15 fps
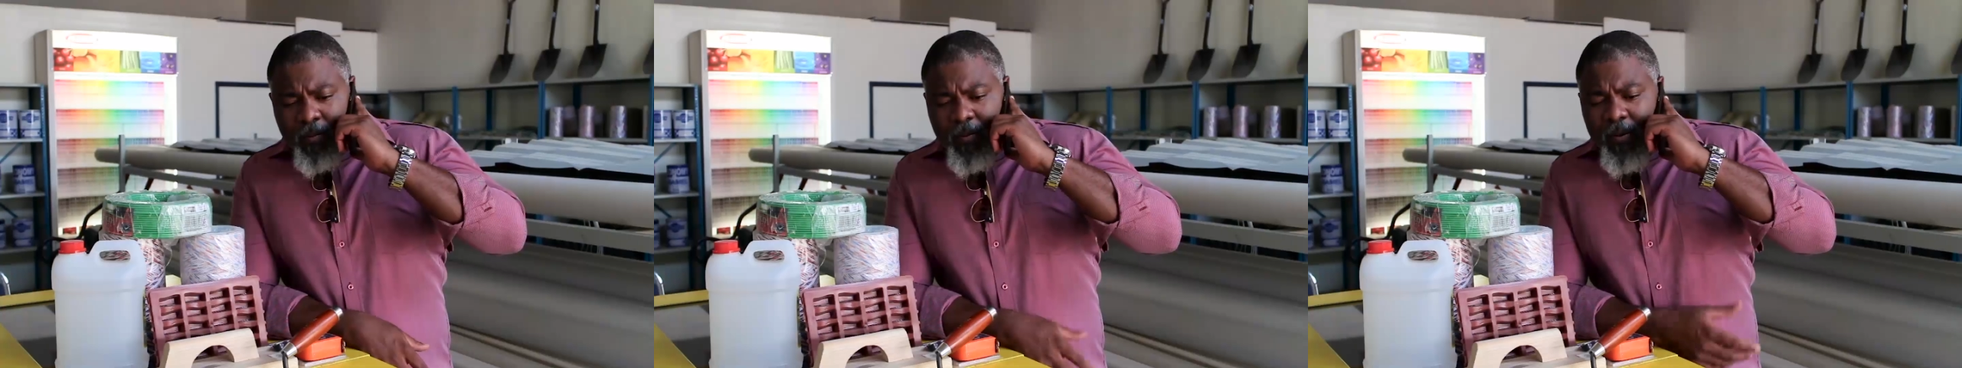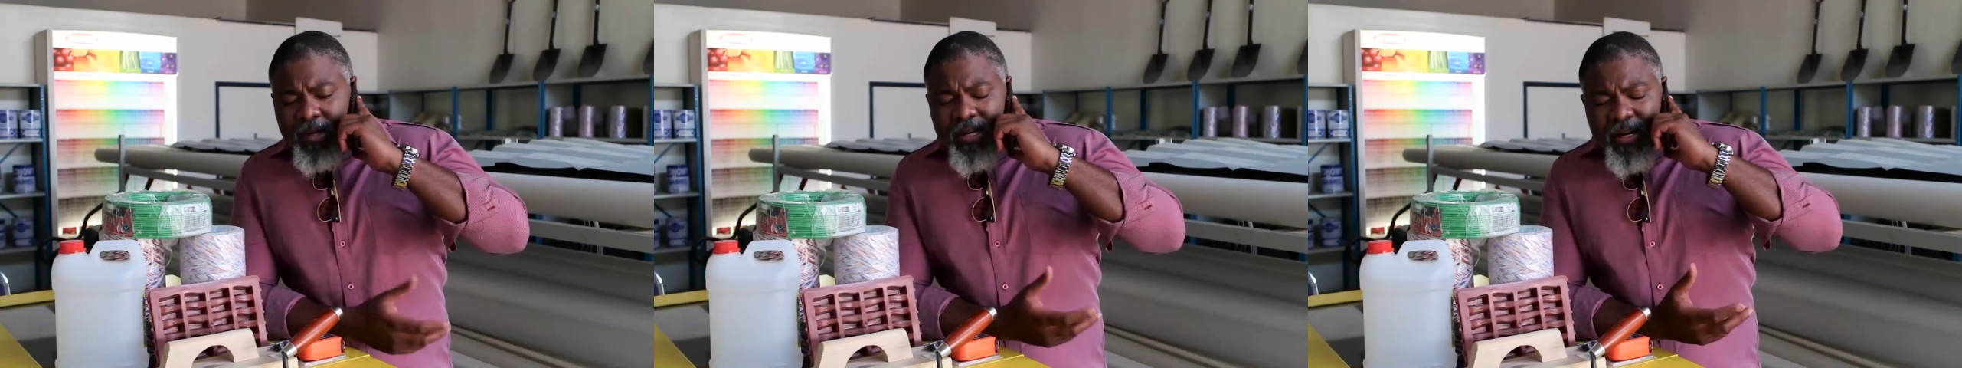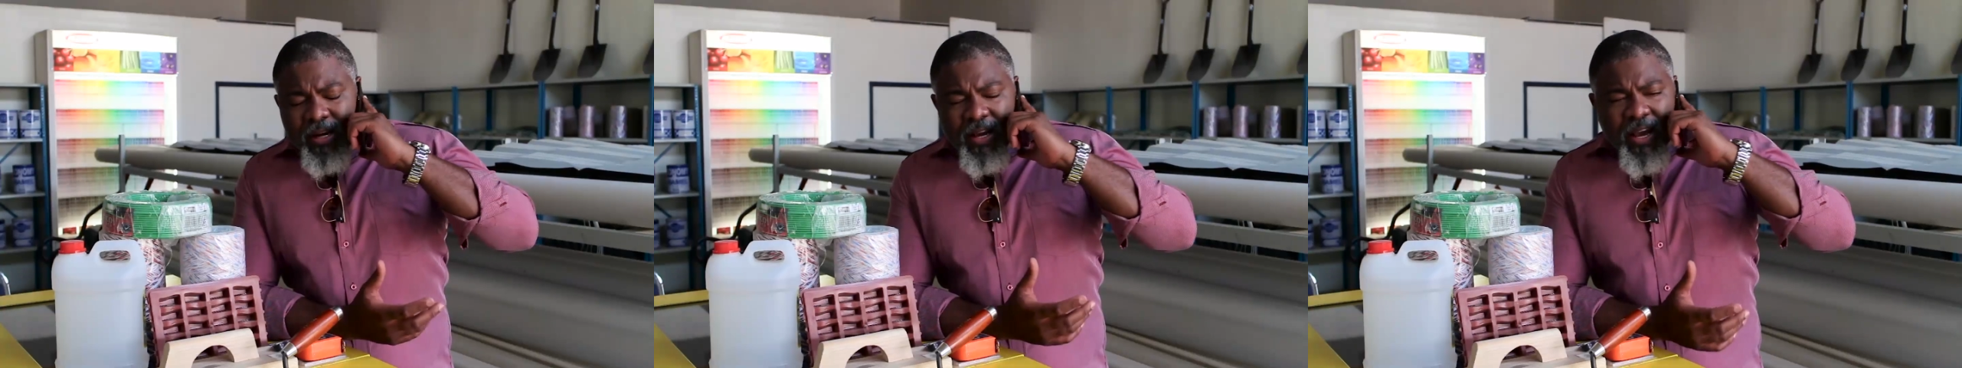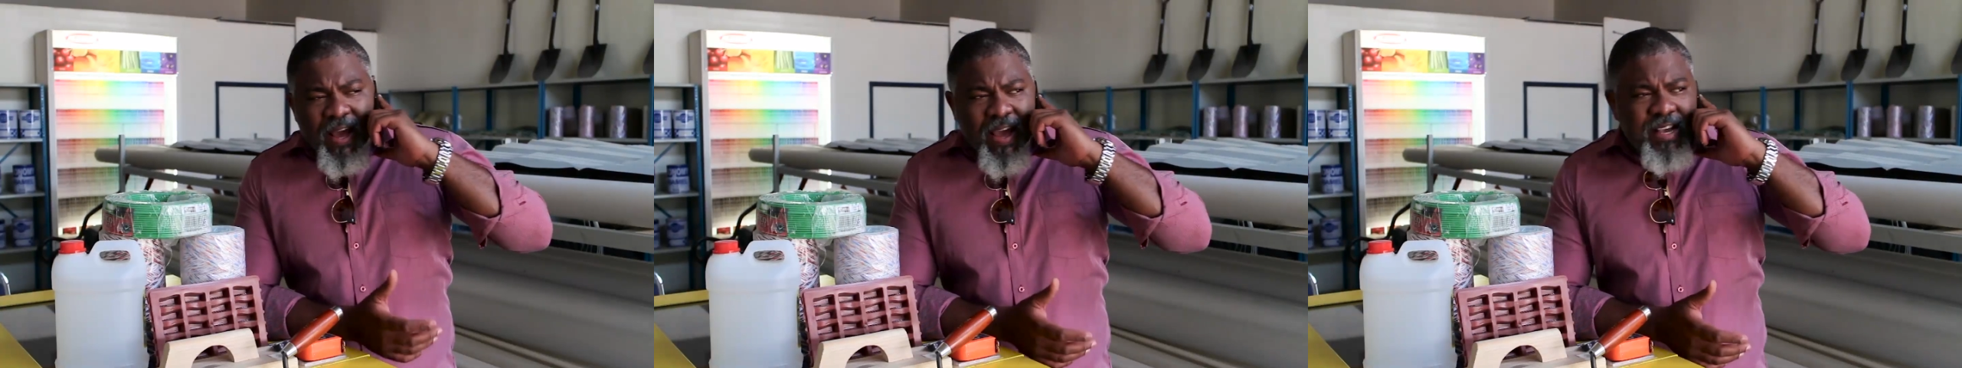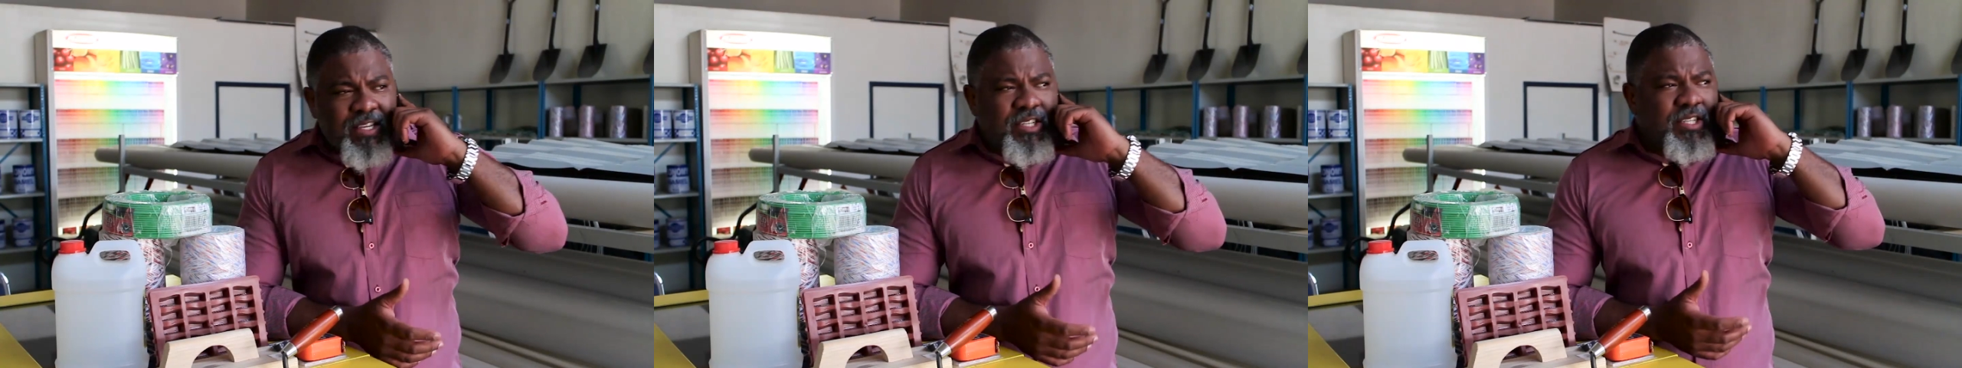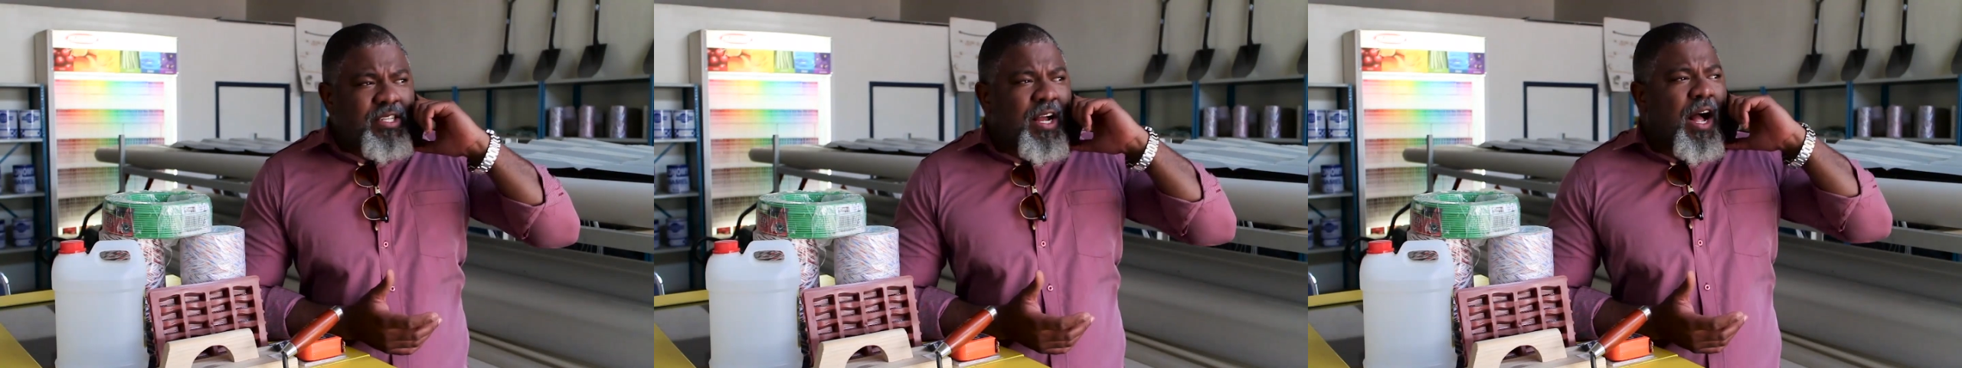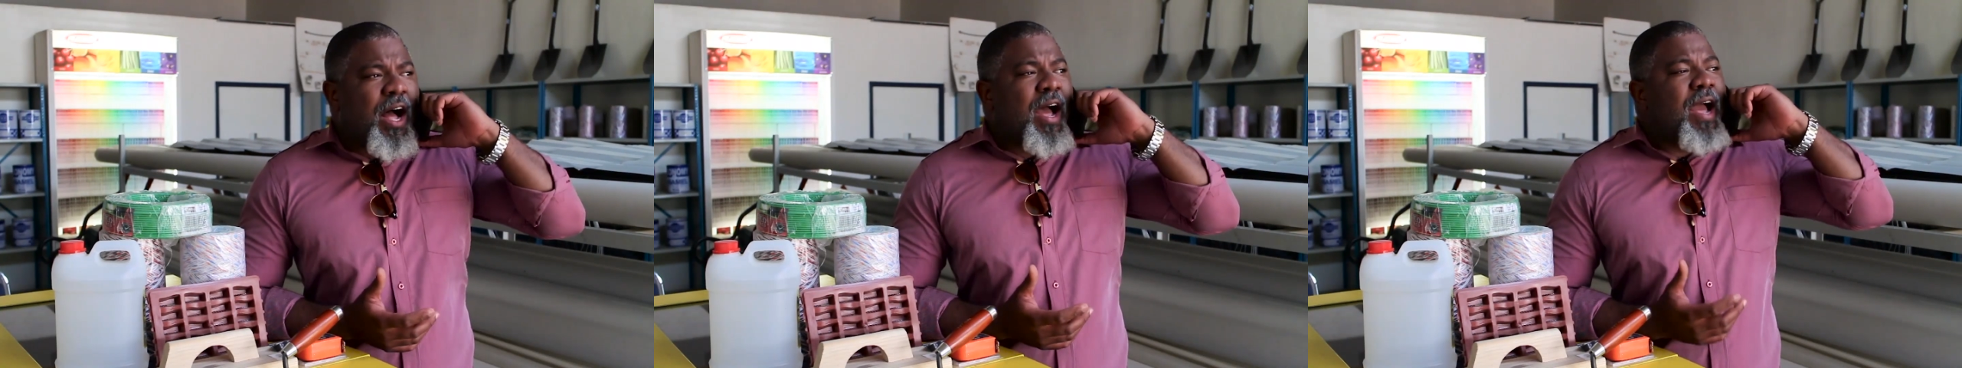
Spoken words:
But K-Star,